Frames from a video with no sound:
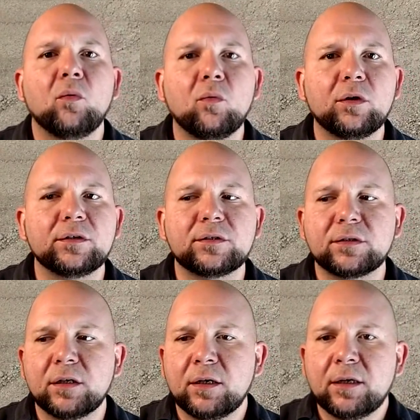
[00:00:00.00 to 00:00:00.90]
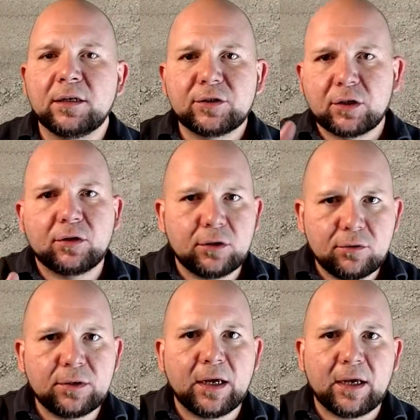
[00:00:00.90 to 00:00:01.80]
was so that you
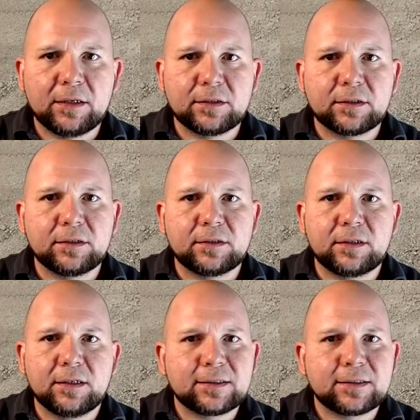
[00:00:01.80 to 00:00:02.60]
guys could see.